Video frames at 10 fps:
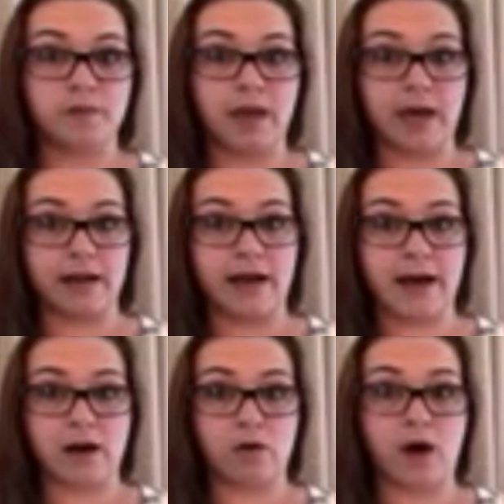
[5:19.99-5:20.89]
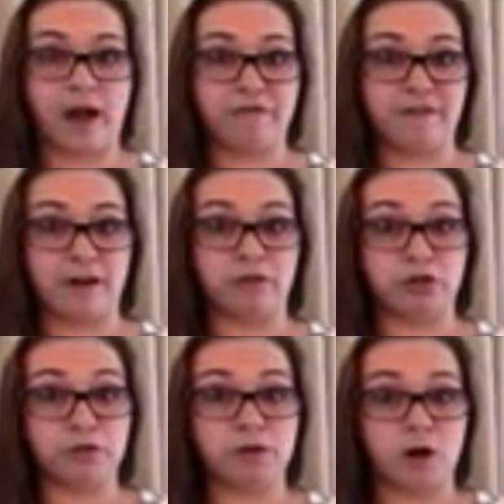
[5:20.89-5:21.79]
and how I found the
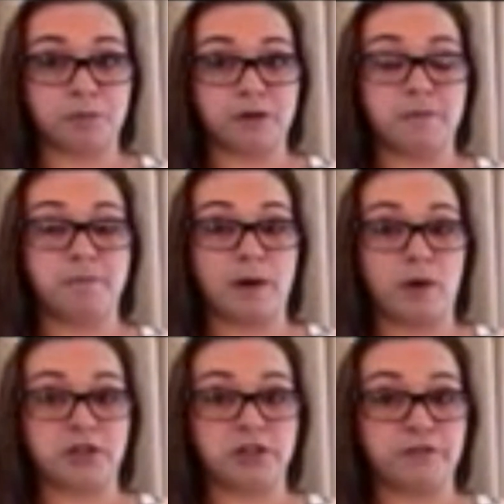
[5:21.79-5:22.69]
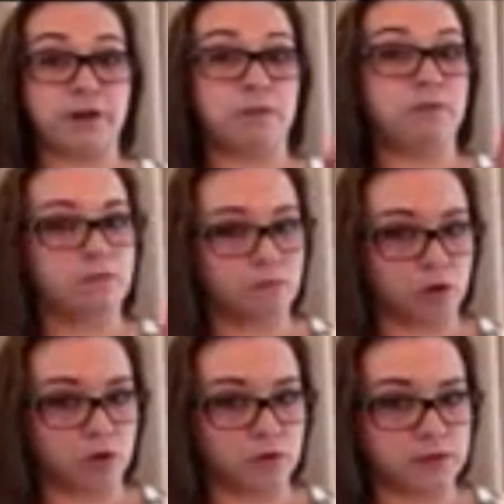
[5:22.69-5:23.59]
true culprit by watching the film more
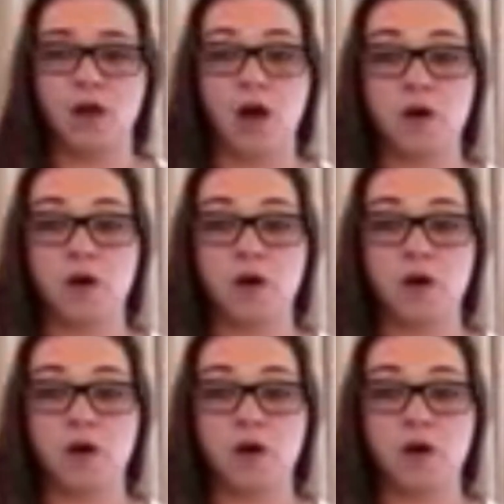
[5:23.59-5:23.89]
closely.